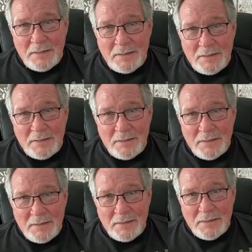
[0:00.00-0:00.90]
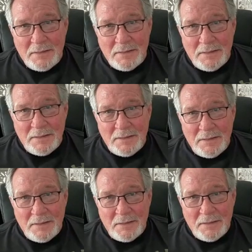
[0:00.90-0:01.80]

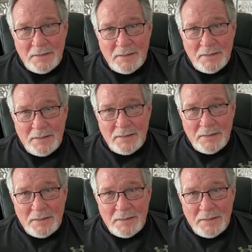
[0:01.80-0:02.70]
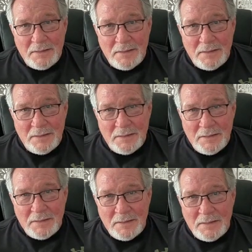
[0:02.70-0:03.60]

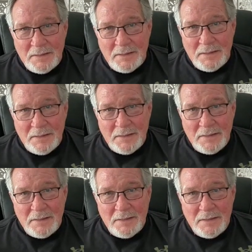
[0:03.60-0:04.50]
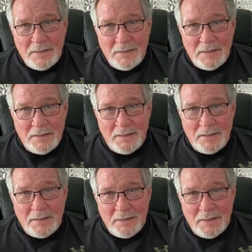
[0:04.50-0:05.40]

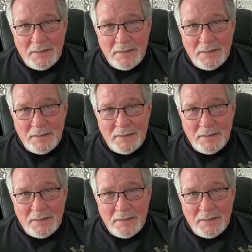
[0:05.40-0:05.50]
This person isn't speaking.